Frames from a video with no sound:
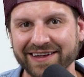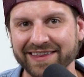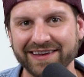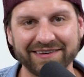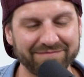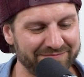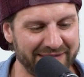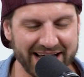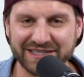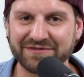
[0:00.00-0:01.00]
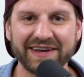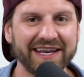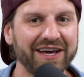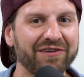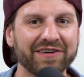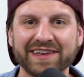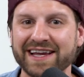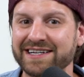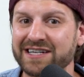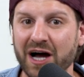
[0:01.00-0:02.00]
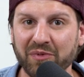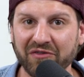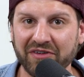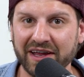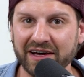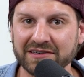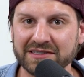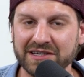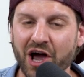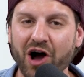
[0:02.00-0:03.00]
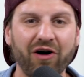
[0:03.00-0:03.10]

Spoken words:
and on the next video or the next couple videos,